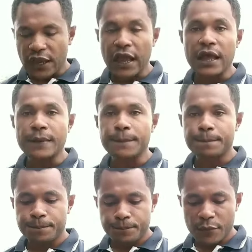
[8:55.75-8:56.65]

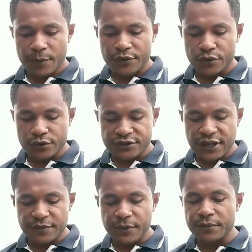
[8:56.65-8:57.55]
Talk
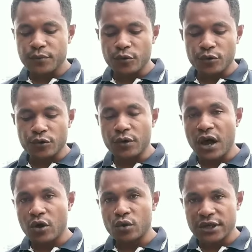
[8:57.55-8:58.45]
statement to
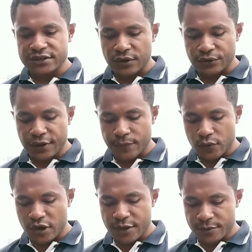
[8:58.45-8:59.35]
how cash out them
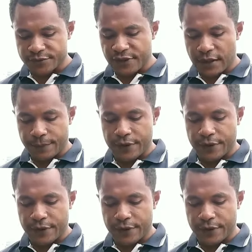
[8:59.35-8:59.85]
go stop.